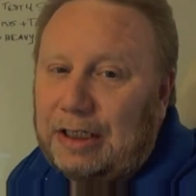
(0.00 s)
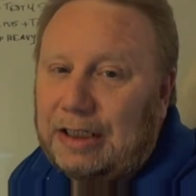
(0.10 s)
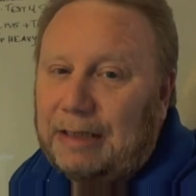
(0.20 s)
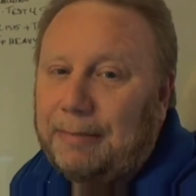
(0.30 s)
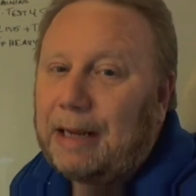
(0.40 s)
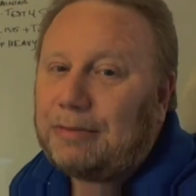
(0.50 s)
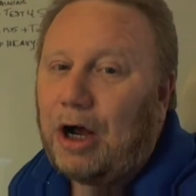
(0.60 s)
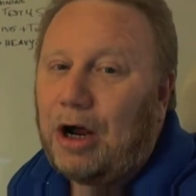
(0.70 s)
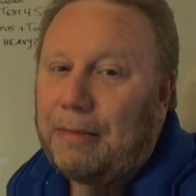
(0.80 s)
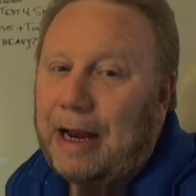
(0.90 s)
It becomes
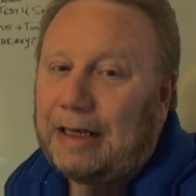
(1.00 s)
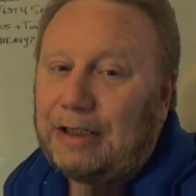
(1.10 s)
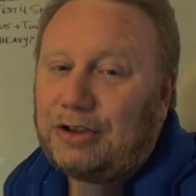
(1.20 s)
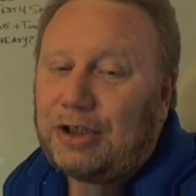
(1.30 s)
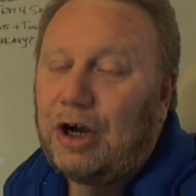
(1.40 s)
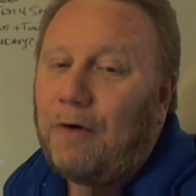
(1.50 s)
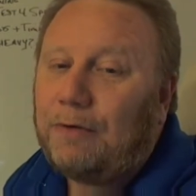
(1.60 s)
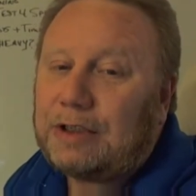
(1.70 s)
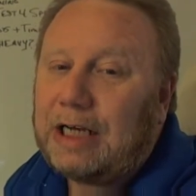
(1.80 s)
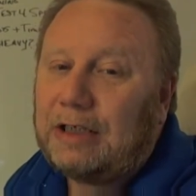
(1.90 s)
automatic that you're going to
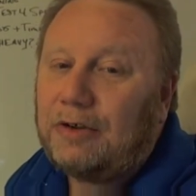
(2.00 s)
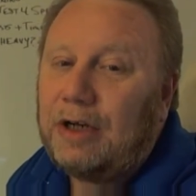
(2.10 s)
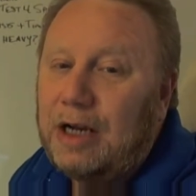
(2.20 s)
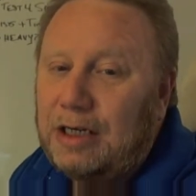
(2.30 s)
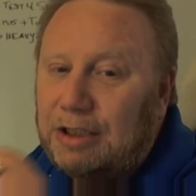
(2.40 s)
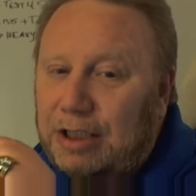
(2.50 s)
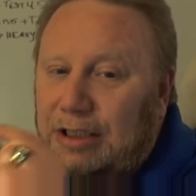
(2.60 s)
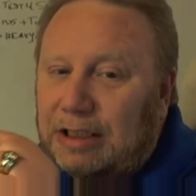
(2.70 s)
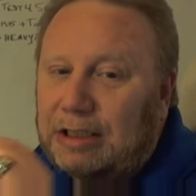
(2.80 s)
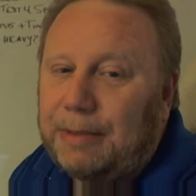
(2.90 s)
overschedule
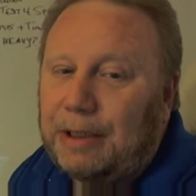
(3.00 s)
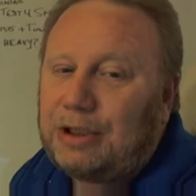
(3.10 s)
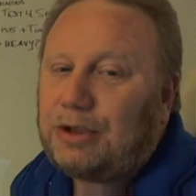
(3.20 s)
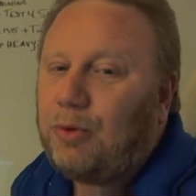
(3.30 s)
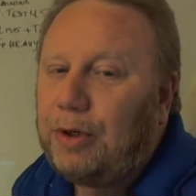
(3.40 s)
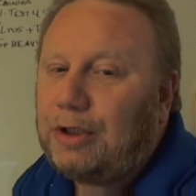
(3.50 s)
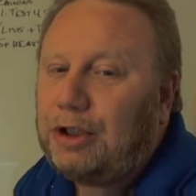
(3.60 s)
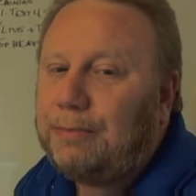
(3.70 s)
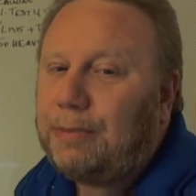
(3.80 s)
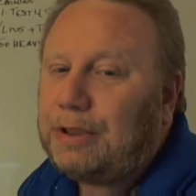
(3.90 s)
just a smidge, just 1 or
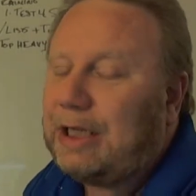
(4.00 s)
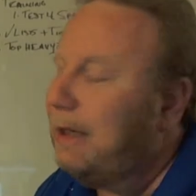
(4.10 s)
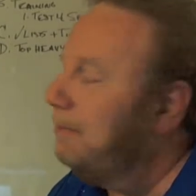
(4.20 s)
2%.